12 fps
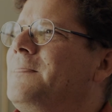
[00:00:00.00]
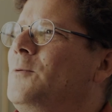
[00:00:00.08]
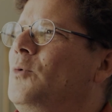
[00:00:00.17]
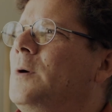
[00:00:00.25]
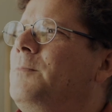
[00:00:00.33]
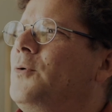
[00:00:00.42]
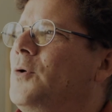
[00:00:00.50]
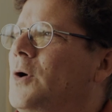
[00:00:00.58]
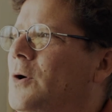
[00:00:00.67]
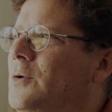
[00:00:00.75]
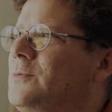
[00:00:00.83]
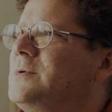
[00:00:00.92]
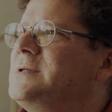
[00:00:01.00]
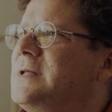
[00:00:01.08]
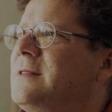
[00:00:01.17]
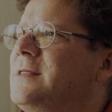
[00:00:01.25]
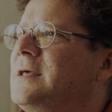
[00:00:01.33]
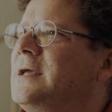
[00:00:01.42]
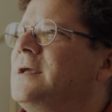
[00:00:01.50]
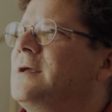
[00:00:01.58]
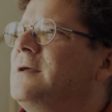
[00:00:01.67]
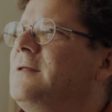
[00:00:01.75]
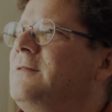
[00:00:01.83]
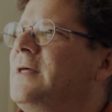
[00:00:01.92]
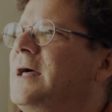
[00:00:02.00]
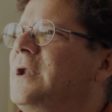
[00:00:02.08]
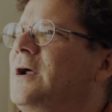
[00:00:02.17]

we're prone to think that